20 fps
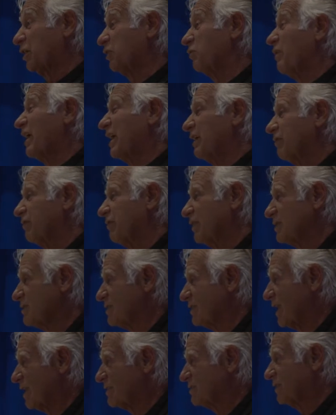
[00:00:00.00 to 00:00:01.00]
and
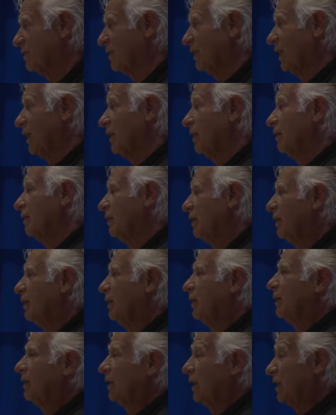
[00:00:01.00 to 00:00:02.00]
manifest destiny.
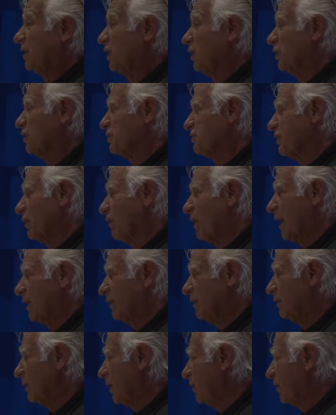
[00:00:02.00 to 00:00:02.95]
And he also added,